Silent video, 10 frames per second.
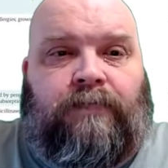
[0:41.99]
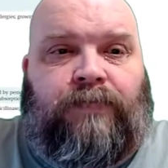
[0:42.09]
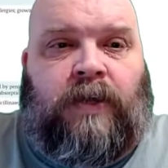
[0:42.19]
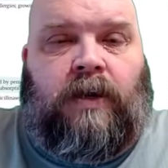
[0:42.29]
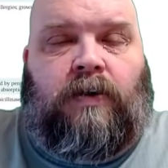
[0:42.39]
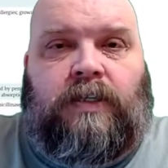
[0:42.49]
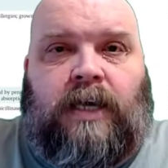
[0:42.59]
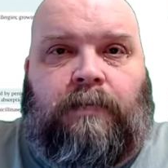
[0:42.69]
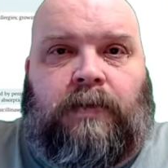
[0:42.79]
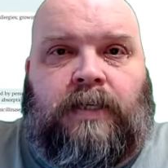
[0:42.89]
here in
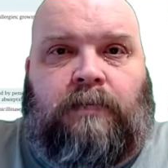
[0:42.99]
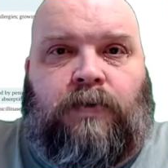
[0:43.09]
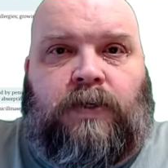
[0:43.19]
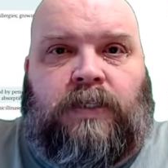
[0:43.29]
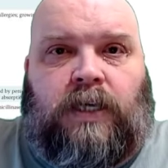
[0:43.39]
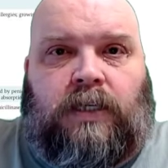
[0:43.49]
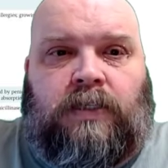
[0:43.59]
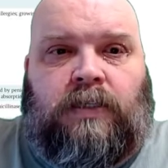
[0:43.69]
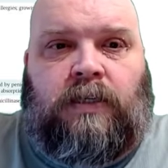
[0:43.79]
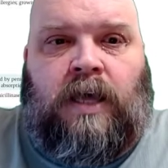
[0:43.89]
table 10.6.